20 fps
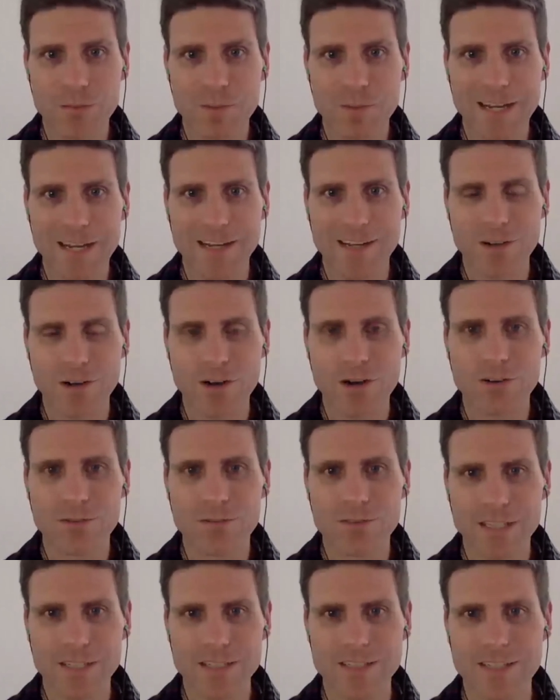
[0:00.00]
part of
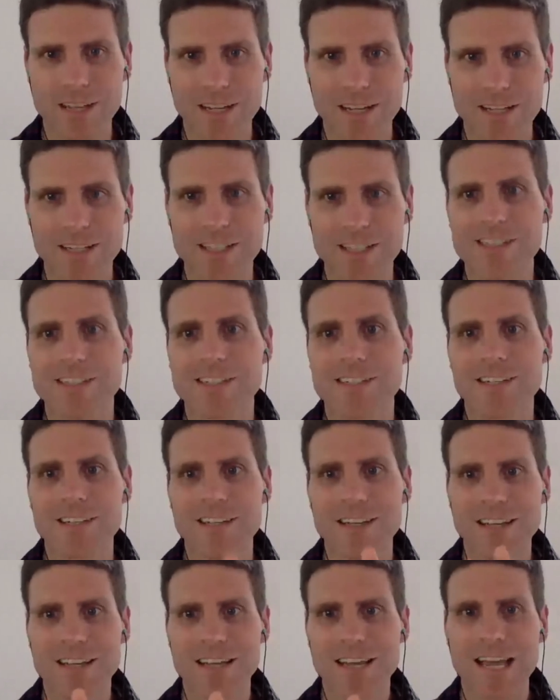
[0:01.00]
the entire lesson,
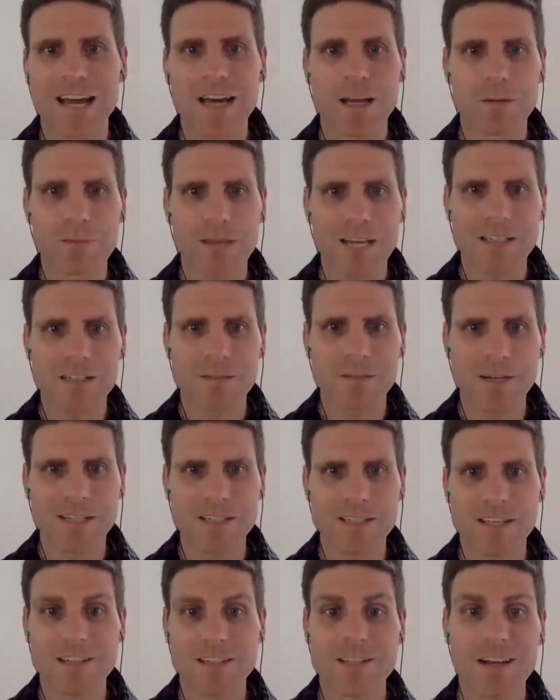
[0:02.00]
how to maximize that